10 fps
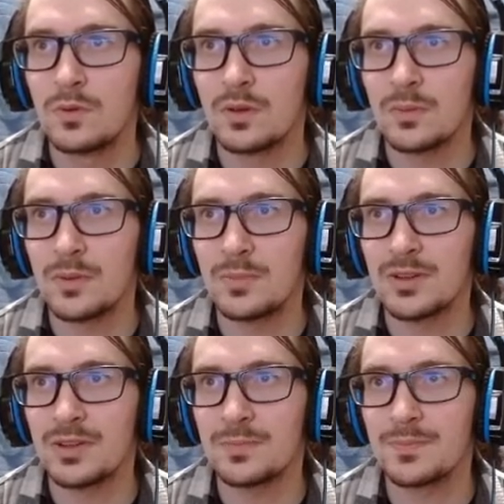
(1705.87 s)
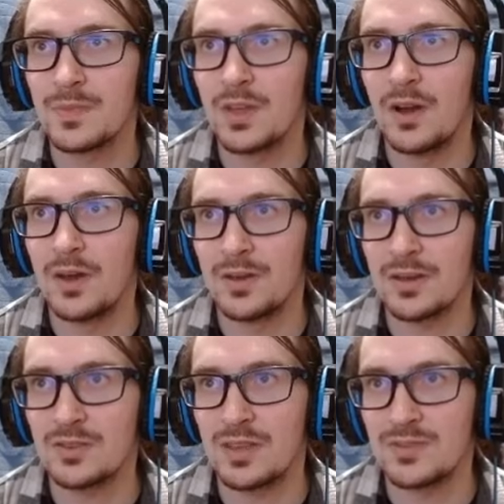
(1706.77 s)
Come on, buddy. Oh, you
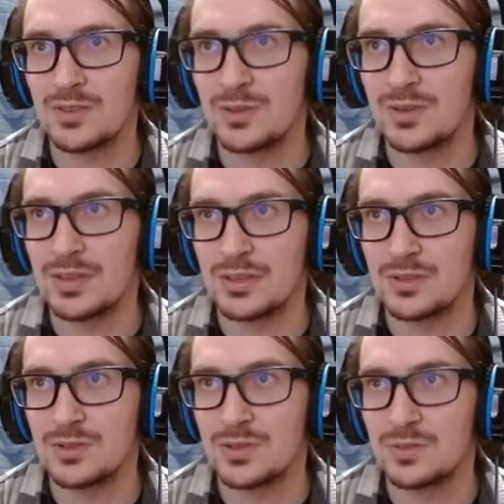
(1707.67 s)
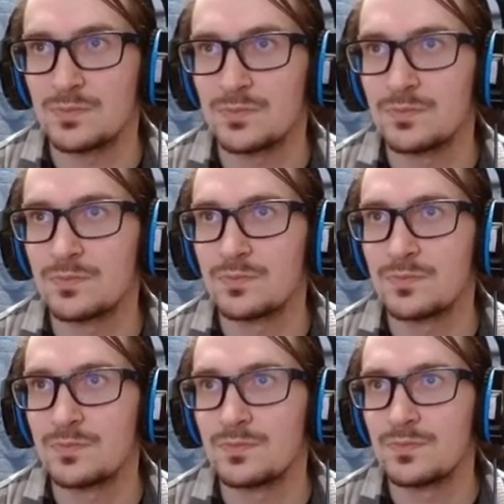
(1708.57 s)
actually have to do the thing, don't you?
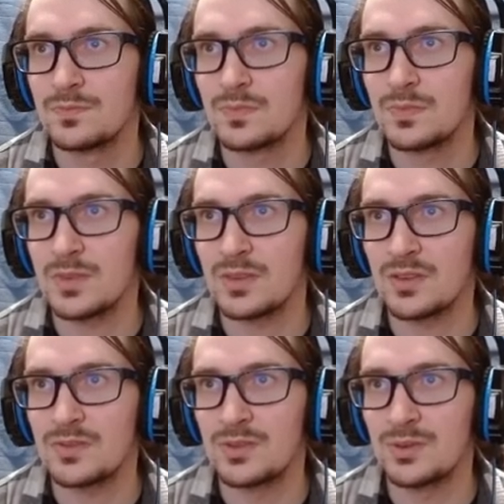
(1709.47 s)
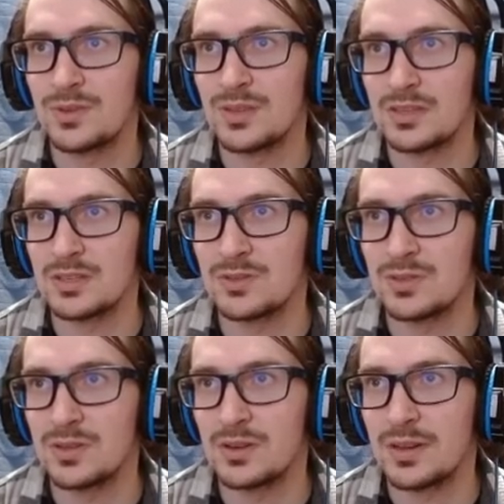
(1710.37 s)
You actually have to do the thing, don't you?
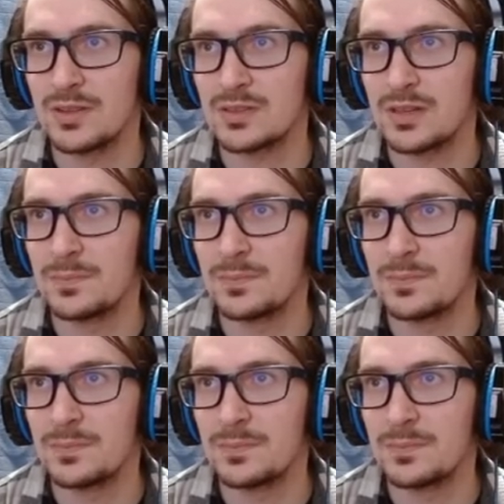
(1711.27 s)
Alright, let's go.